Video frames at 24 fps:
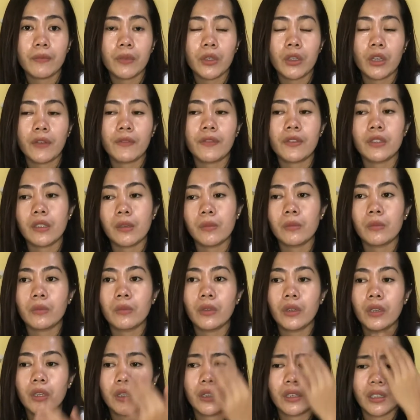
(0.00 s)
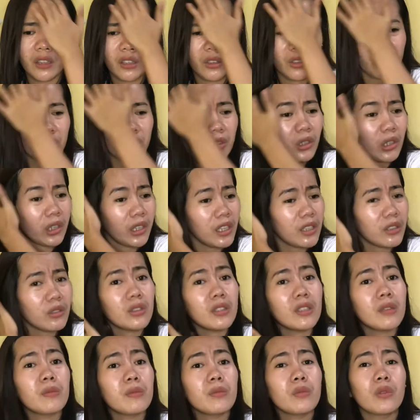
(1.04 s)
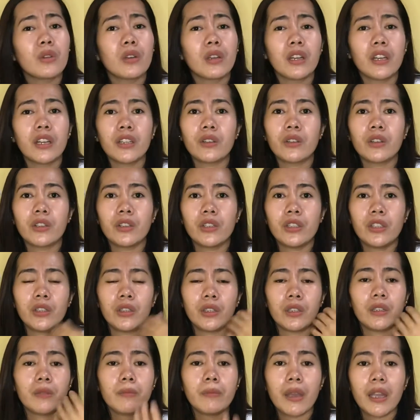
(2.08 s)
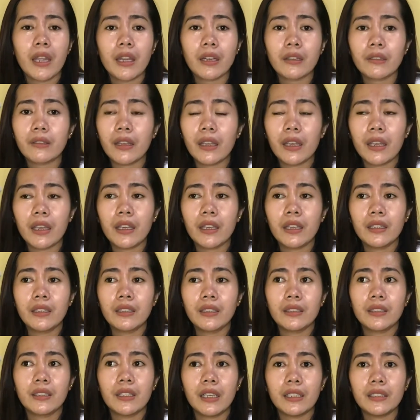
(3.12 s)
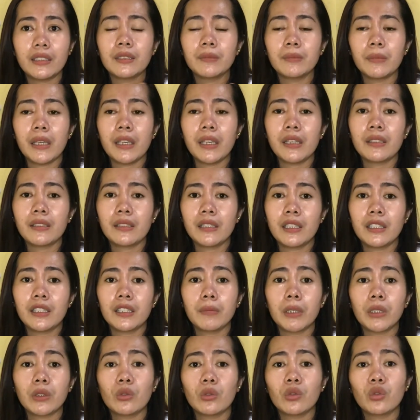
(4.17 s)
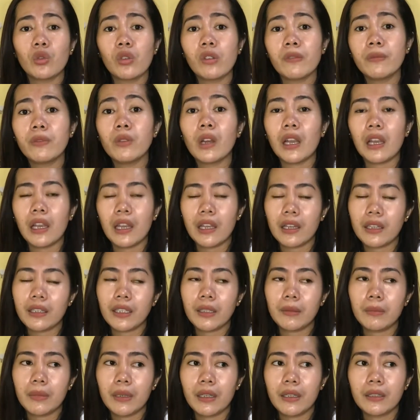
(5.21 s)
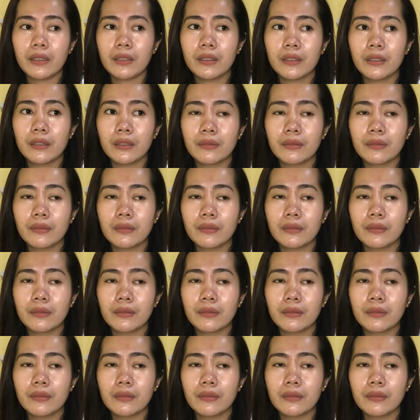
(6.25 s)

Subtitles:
You have someone that you're talking to someone or you're married. It doesn't make sense. Matutulpo ka lang, di ba?